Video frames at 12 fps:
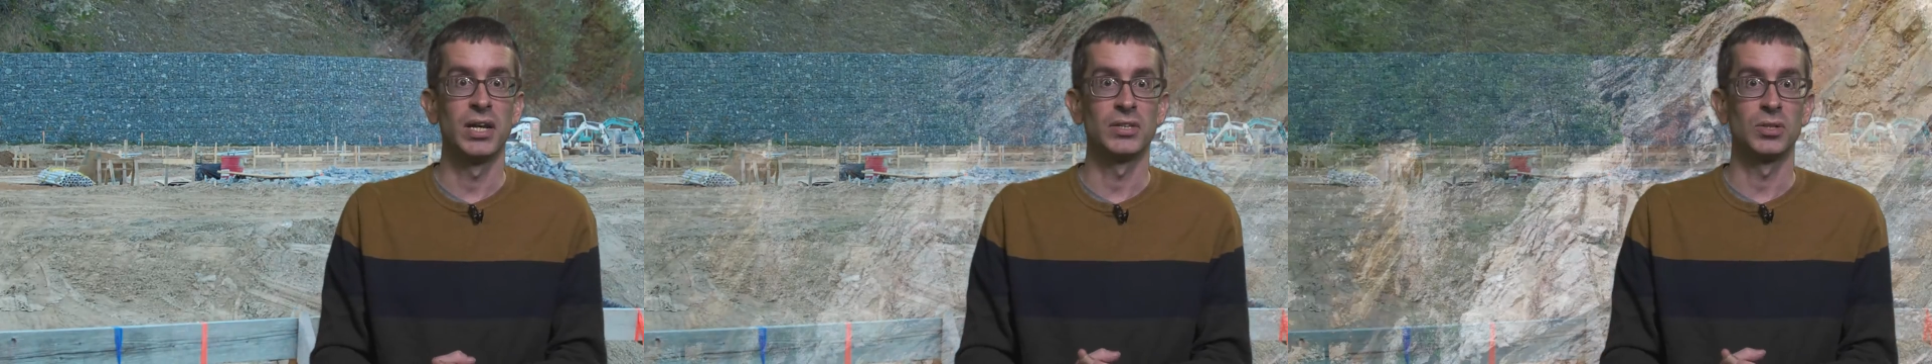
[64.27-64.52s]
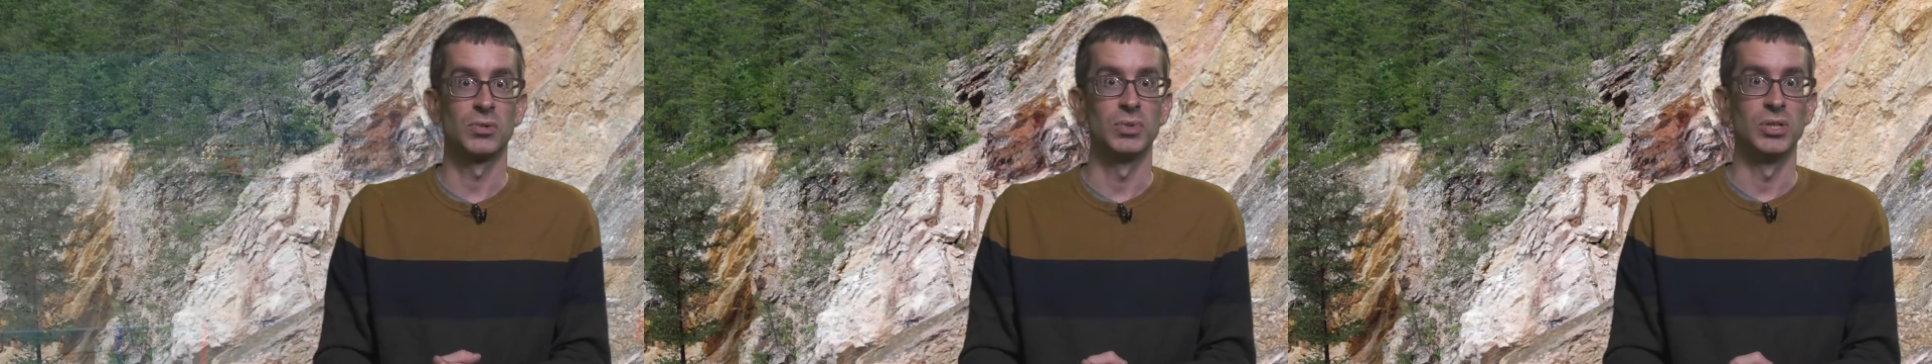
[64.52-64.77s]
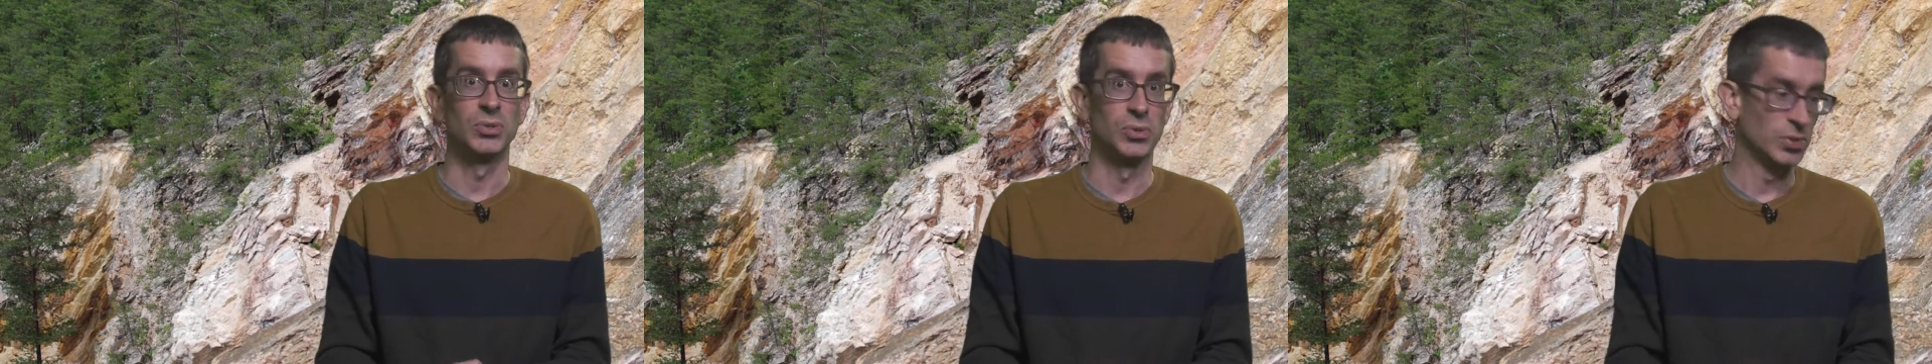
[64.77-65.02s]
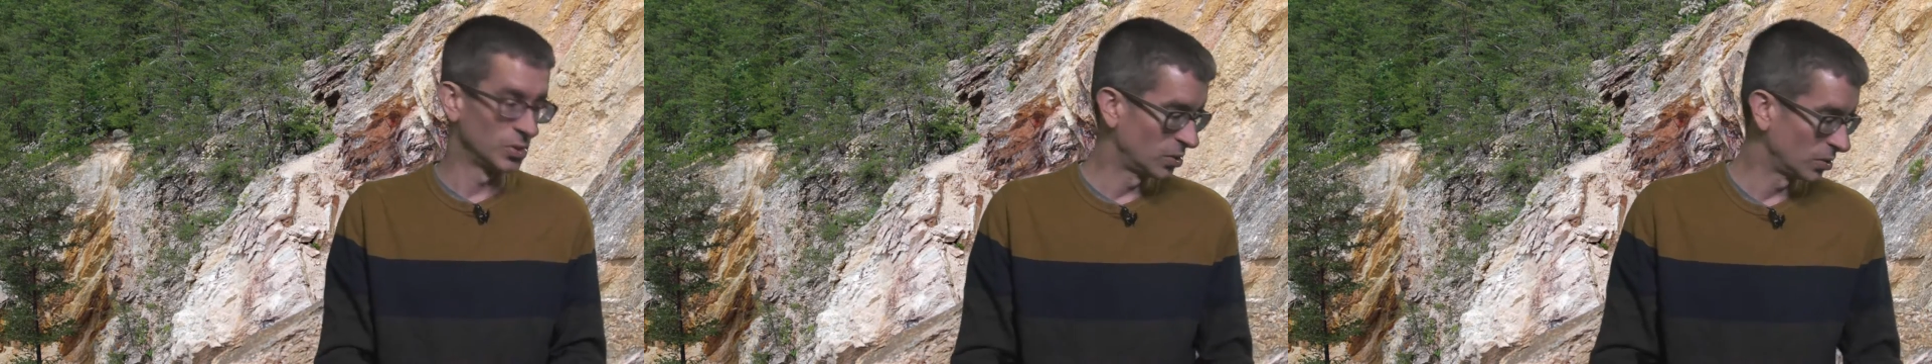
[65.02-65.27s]
natural
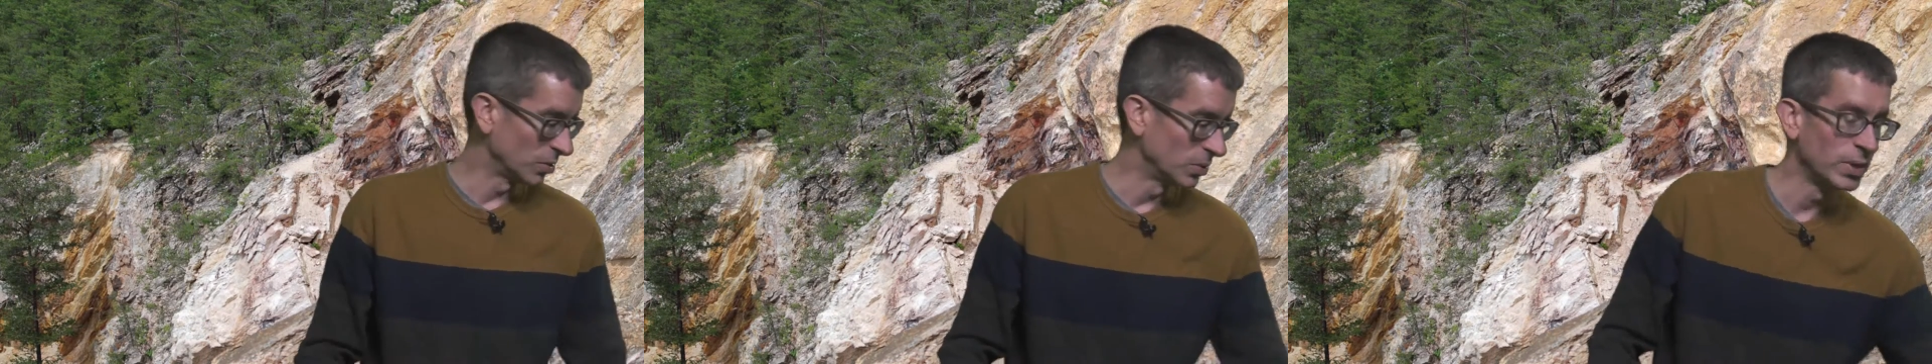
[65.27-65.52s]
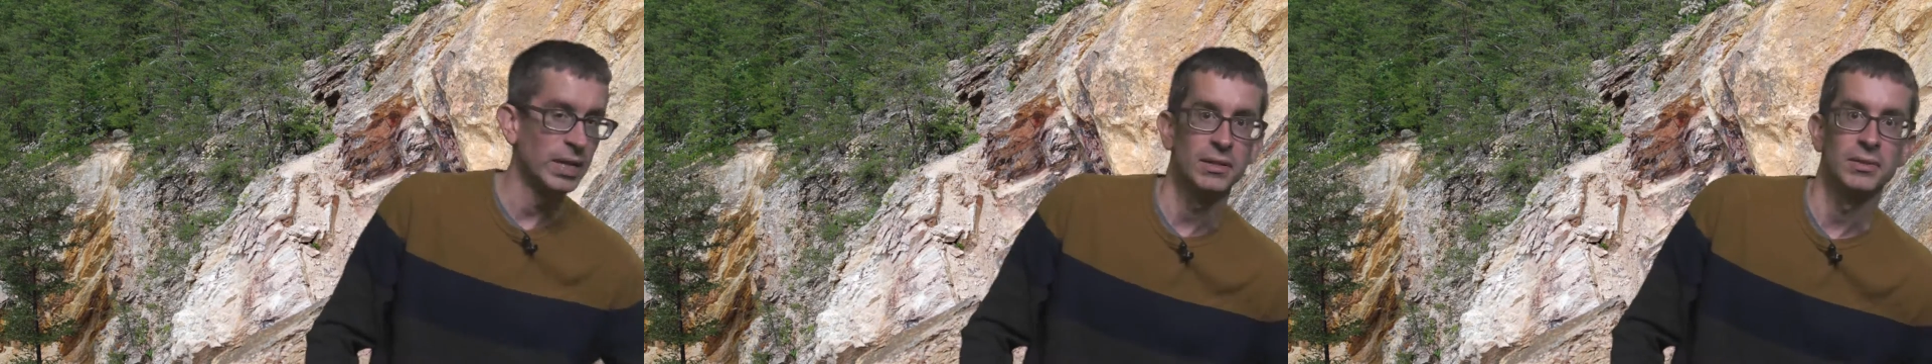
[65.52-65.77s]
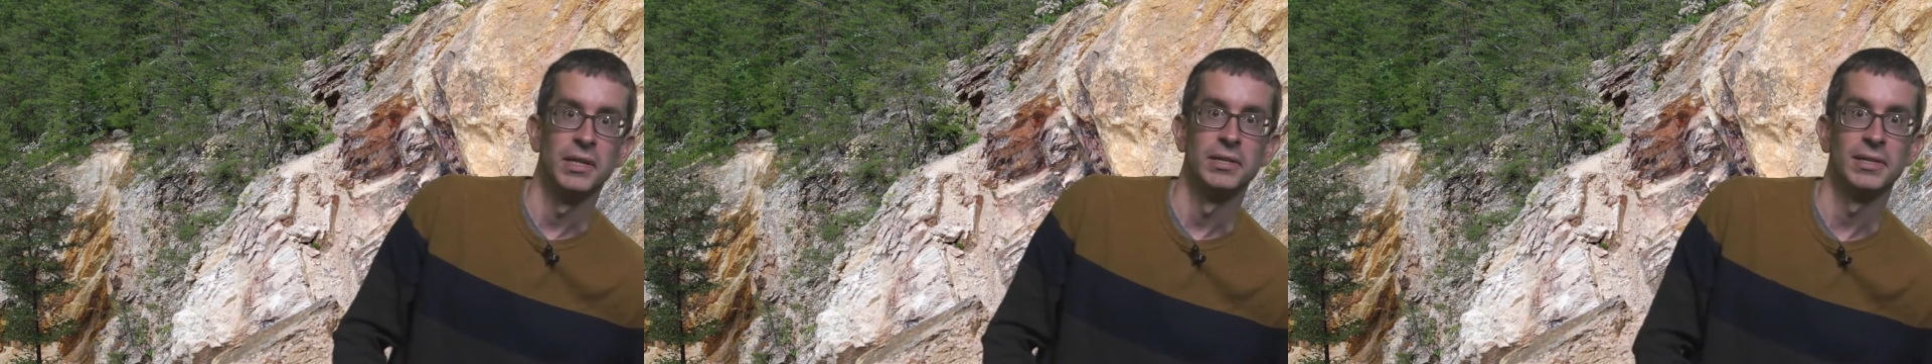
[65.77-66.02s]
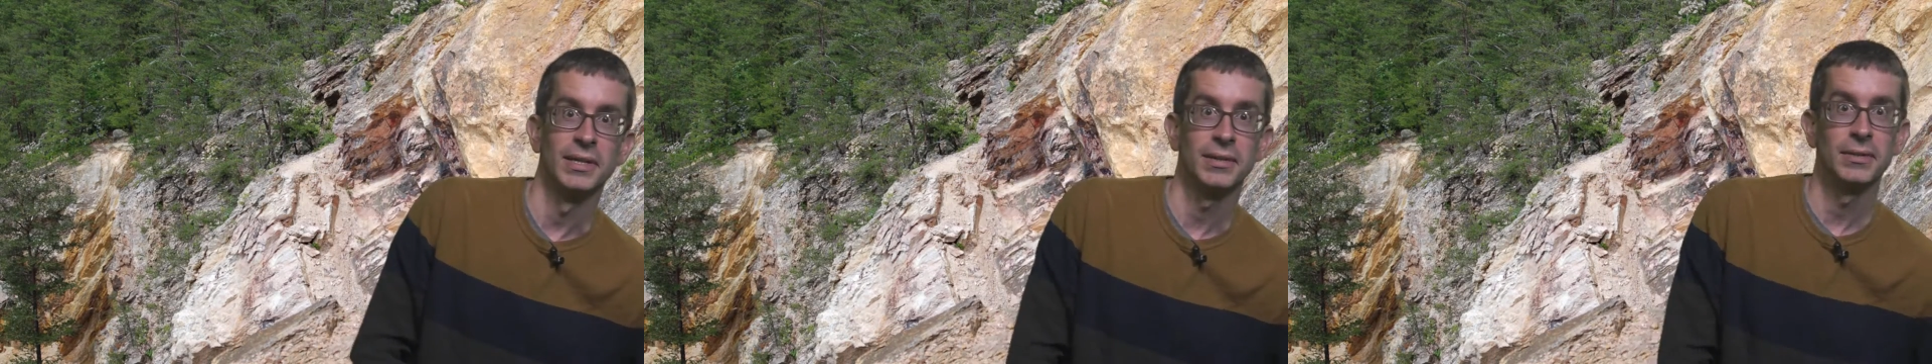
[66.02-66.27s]
resources through
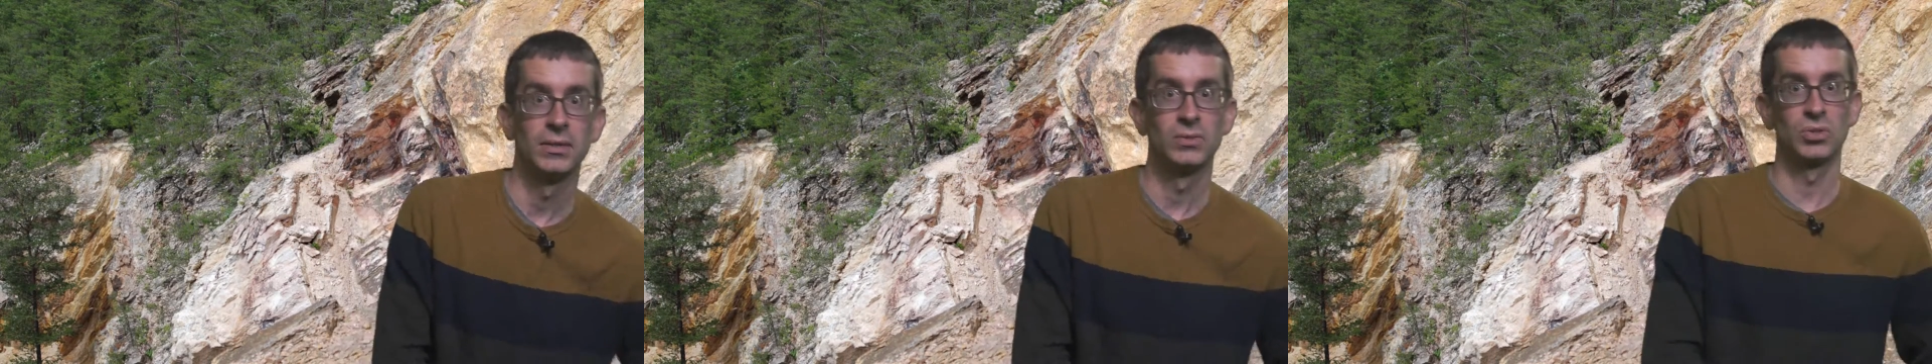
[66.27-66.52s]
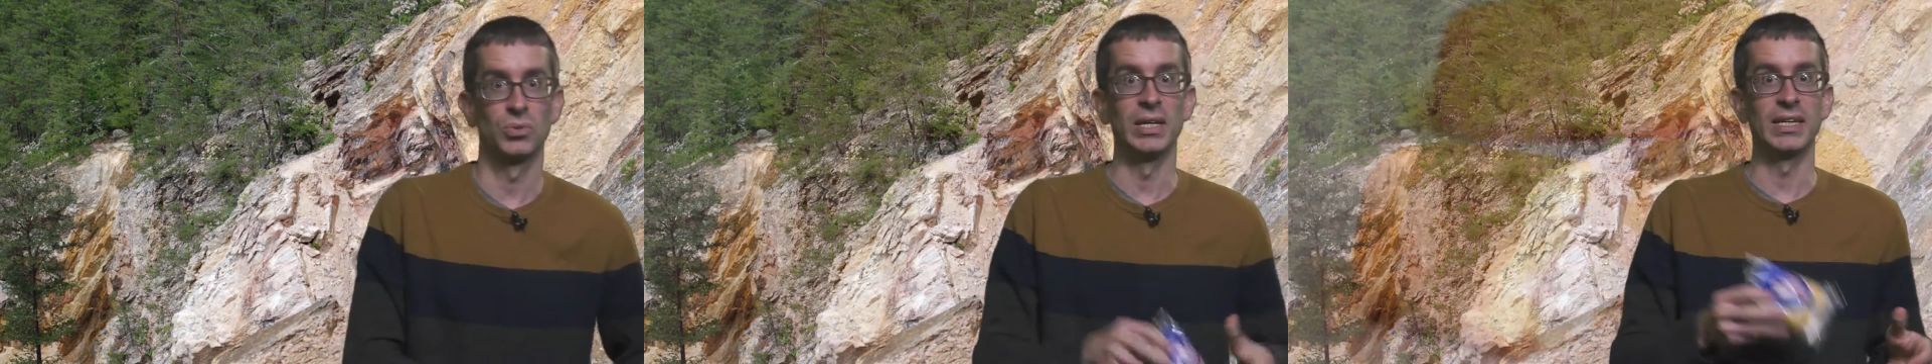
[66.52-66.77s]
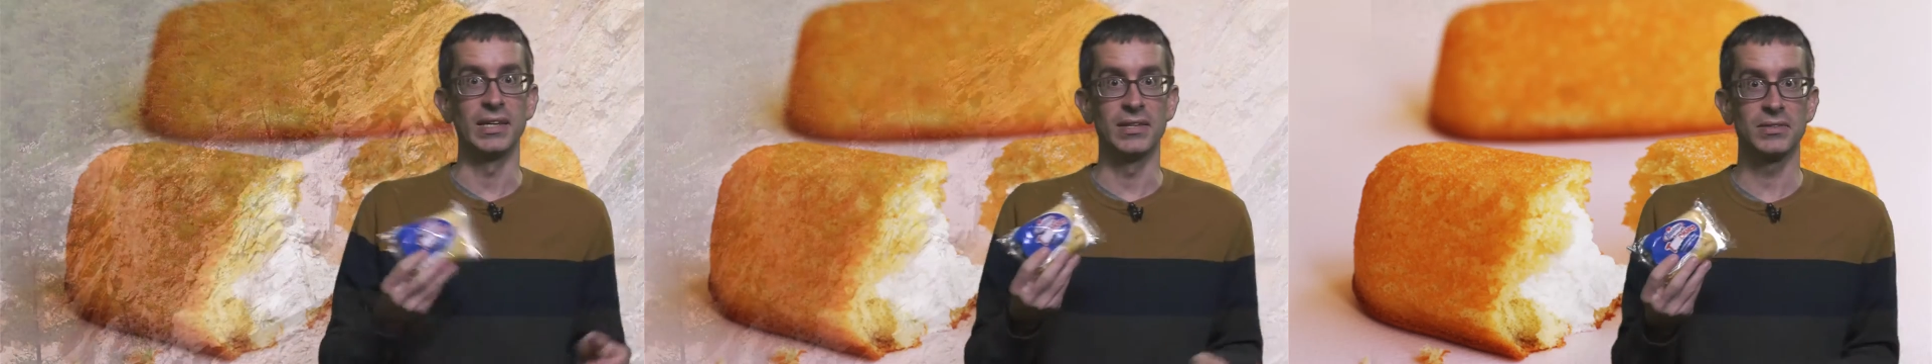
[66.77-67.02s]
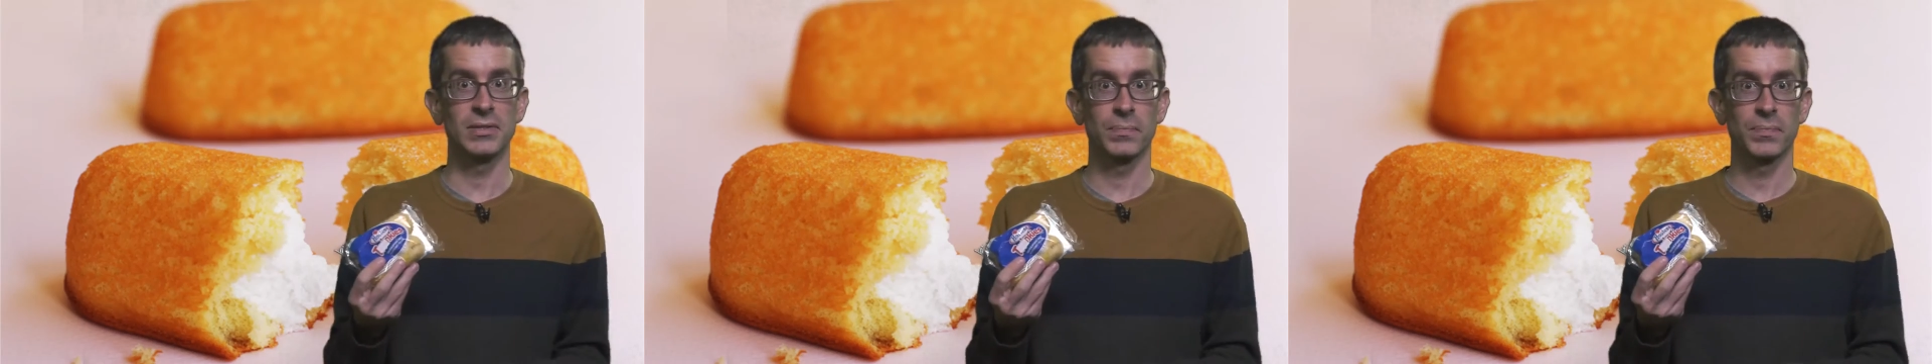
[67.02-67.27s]
analyzing
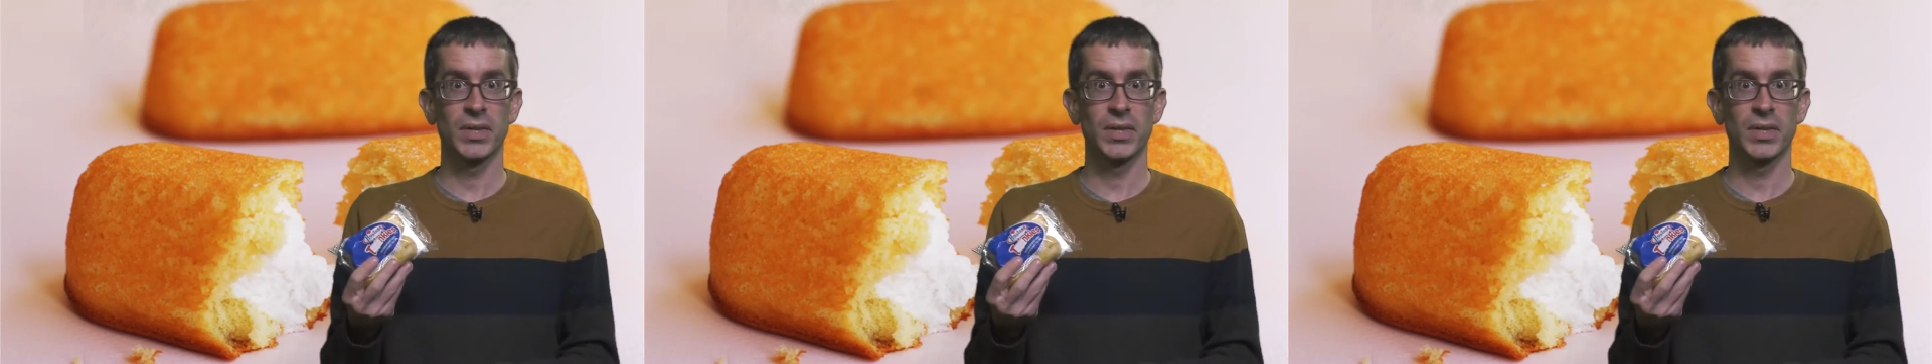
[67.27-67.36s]
Twinkies.